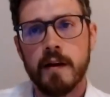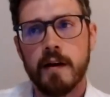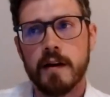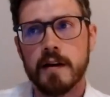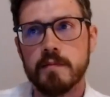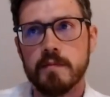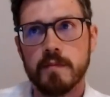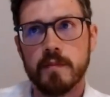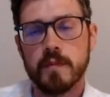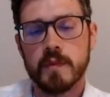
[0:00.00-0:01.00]
Um,
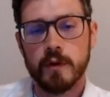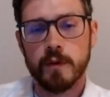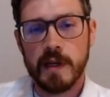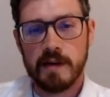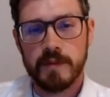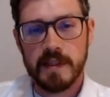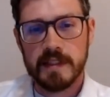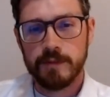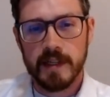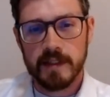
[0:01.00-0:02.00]
so we have these
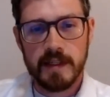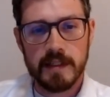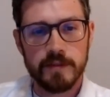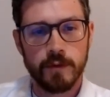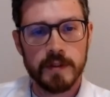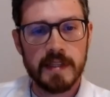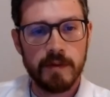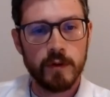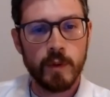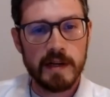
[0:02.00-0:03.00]
different techniques for
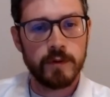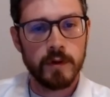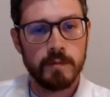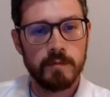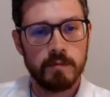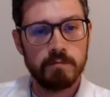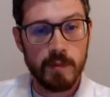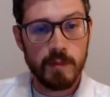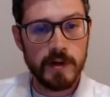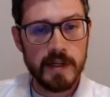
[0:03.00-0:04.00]
saving waveform
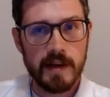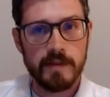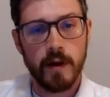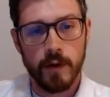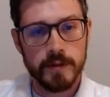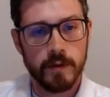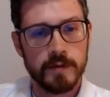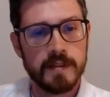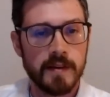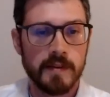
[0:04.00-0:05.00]
memory, and that also
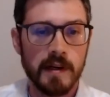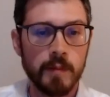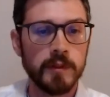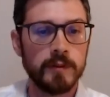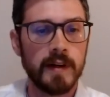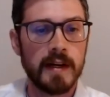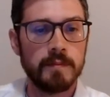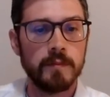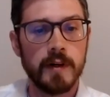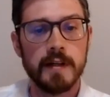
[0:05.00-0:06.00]
saves on the upload time,
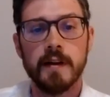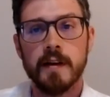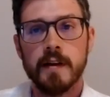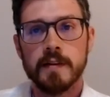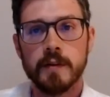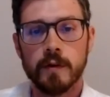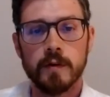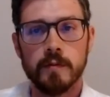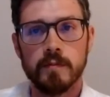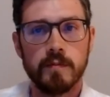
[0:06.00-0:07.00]
right?
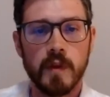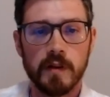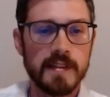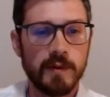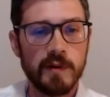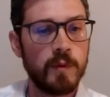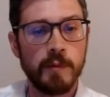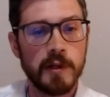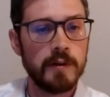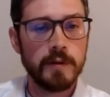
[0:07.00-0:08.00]
So the less waveform
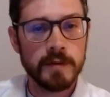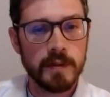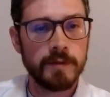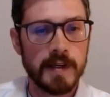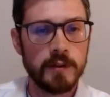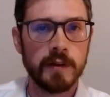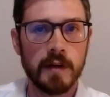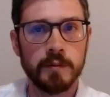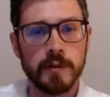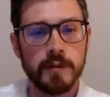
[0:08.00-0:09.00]
memory you use, the faster you can
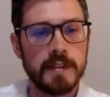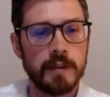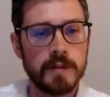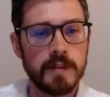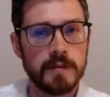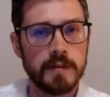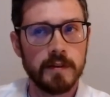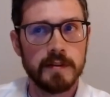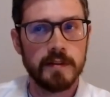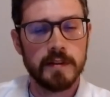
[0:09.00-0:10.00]
upload your sequences.
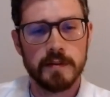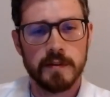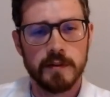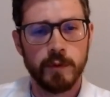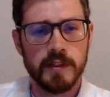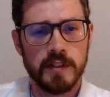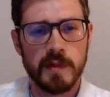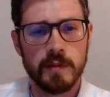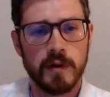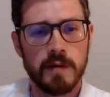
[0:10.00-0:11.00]
So this, this really shouldn't
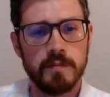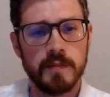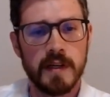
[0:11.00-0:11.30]
be a problem.